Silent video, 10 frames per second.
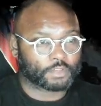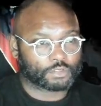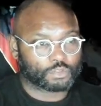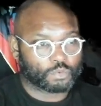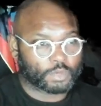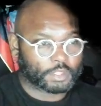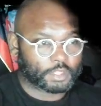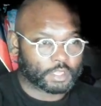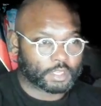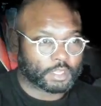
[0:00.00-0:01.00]
Is you want
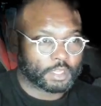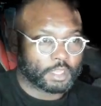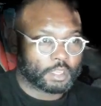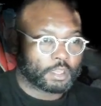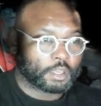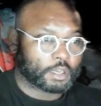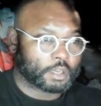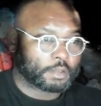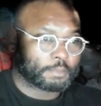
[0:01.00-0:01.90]
the uh,